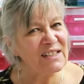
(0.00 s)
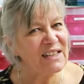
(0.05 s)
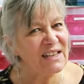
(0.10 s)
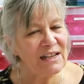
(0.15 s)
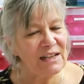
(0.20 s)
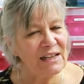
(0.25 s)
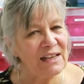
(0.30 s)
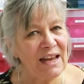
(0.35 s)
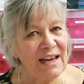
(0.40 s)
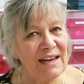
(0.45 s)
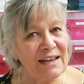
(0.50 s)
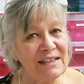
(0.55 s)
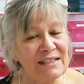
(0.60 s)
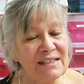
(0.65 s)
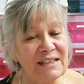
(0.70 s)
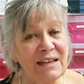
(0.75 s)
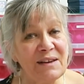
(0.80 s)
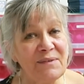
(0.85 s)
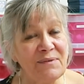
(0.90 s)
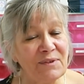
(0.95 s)
a little light
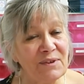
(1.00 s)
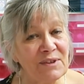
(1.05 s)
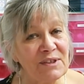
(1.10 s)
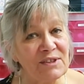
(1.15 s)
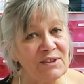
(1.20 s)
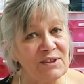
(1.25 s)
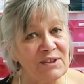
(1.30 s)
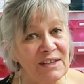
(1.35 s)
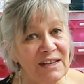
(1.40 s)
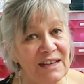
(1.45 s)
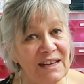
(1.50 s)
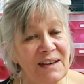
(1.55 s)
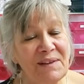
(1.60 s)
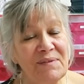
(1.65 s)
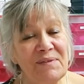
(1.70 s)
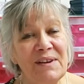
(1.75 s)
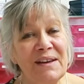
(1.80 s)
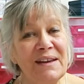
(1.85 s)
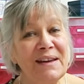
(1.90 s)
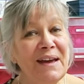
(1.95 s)
tea for the Sunday
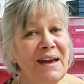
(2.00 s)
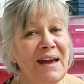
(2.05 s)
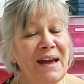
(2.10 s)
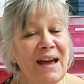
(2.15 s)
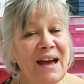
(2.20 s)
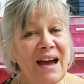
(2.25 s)
evening,